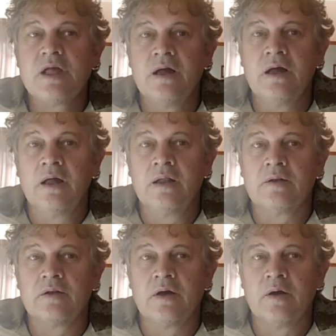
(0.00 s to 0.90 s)

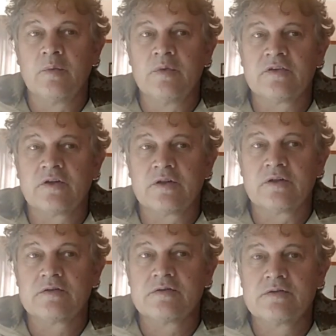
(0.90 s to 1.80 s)
and now we start
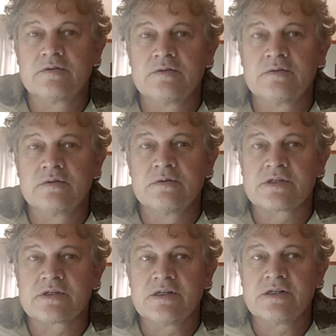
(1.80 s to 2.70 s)
to do a
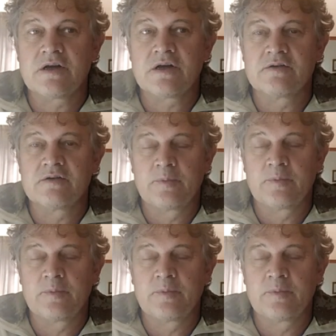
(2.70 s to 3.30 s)
certain kind of